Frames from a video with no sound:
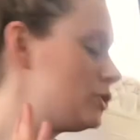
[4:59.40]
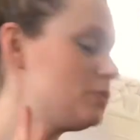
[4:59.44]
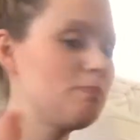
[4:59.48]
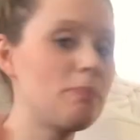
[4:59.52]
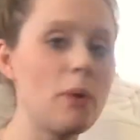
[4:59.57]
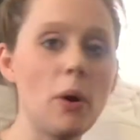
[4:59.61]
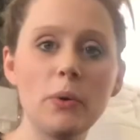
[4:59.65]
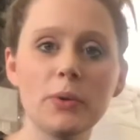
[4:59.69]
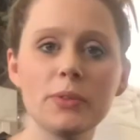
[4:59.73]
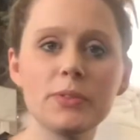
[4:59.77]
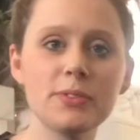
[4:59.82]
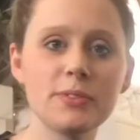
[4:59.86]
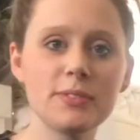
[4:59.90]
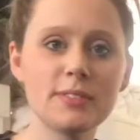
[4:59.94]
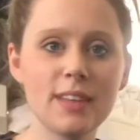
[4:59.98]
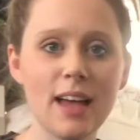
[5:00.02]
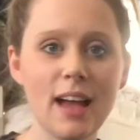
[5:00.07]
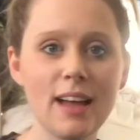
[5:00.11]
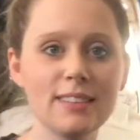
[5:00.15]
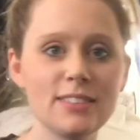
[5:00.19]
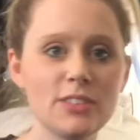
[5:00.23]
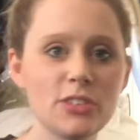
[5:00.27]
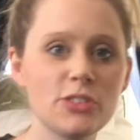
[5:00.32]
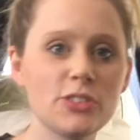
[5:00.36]
Both
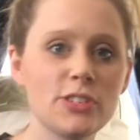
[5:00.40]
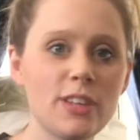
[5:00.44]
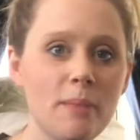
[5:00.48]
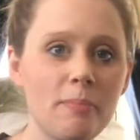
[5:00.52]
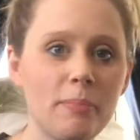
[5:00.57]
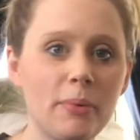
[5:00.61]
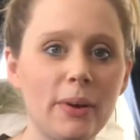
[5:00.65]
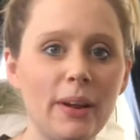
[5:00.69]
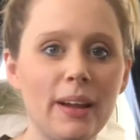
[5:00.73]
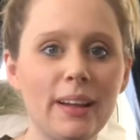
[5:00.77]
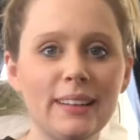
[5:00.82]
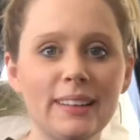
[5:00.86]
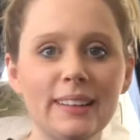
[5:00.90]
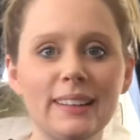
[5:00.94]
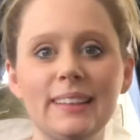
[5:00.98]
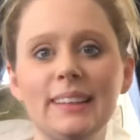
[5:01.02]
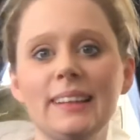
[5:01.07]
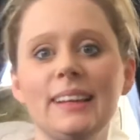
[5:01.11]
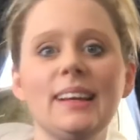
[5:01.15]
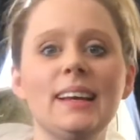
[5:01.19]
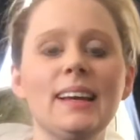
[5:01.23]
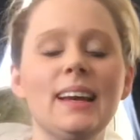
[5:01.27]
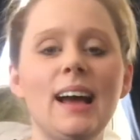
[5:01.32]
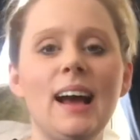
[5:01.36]
sides are separated.
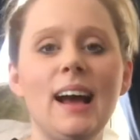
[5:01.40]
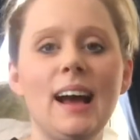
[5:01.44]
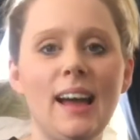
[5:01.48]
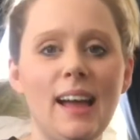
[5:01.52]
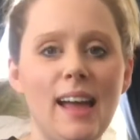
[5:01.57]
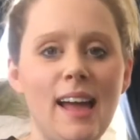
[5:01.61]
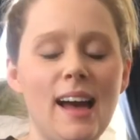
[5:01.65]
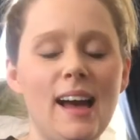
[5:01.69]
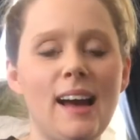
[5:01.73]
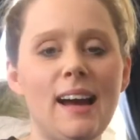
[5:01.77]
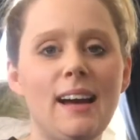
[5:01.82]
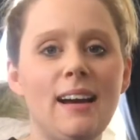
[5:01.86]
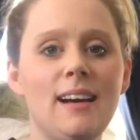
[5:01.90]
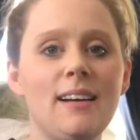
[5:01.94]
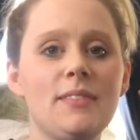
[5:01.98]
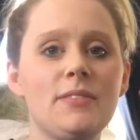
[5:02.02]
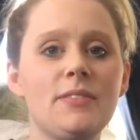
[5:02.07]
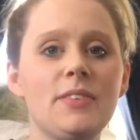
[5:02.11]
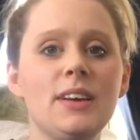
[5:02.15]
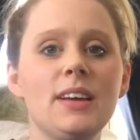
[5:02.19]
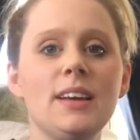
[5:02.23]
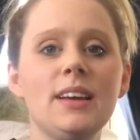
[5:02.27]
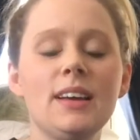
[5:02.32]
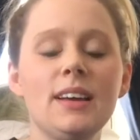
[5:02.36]
I
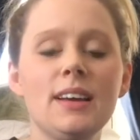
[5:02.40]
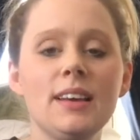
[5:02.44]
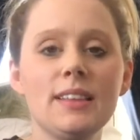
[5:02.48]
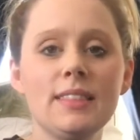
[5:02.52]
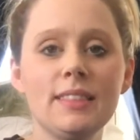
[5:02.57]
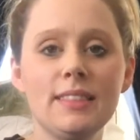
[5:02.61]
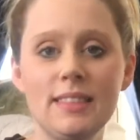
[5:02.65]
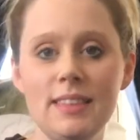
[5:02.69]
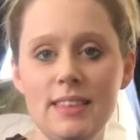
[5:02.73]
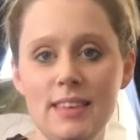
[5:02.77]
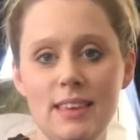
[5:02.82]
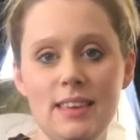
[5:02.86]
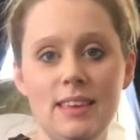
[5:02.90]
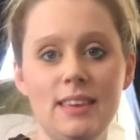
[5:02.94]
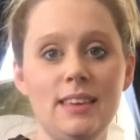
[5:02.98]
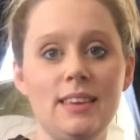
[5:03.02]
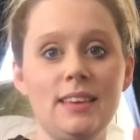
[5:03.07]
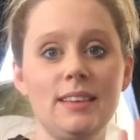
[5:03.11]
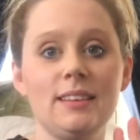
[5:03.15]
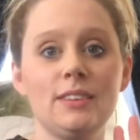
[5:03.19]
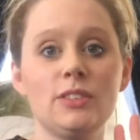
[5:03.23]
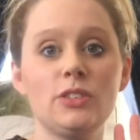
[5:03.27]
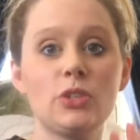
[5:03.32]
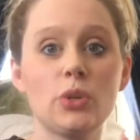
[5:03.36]
have
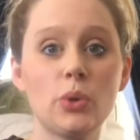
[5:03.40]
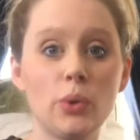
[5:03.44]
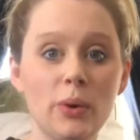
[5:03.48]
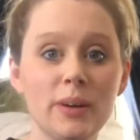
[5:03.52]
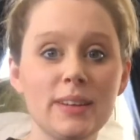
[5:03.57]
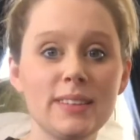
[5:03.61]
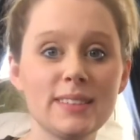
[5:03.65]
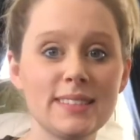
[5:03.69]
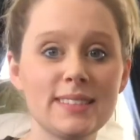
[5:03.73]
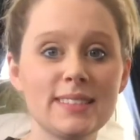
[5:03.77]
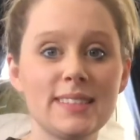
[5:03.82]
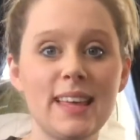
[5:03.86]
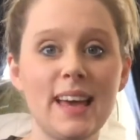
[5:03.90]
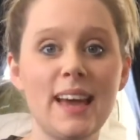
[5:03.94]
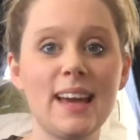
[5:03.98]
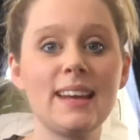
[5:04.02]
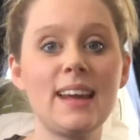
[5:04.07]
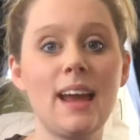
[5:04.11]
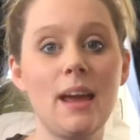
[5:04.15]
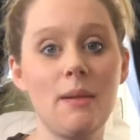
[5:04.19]
the toys that